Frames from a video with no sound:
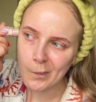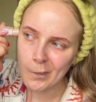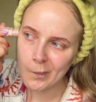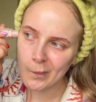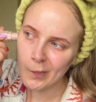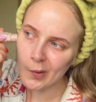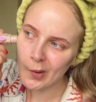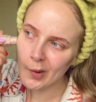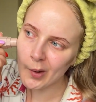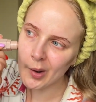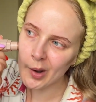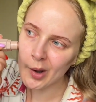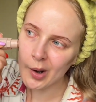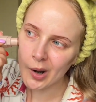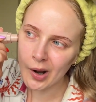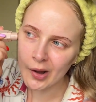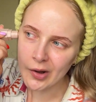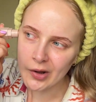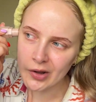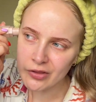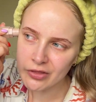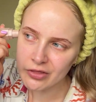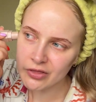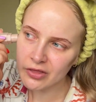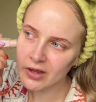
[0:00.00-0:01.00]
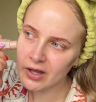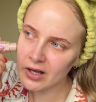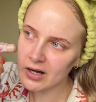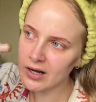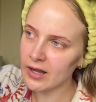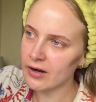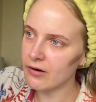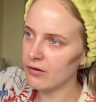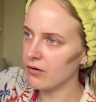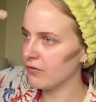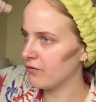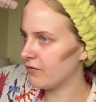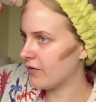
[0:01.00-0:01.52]
put like a thick
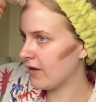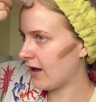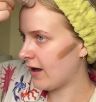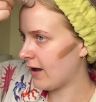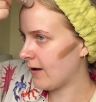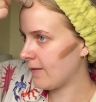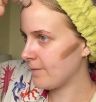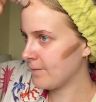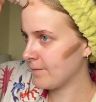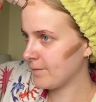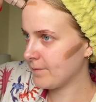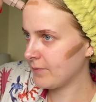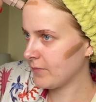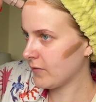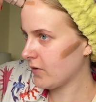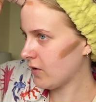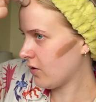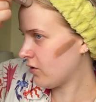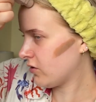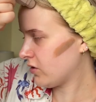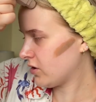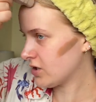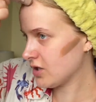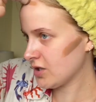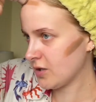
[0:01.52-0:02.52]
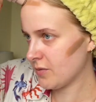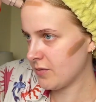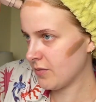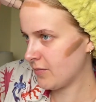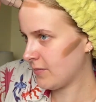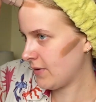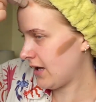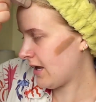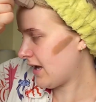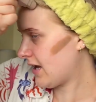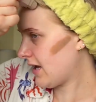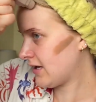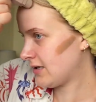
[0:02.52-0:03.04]
layer of that on the top of my
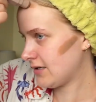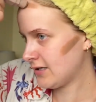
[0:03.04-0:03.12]
head.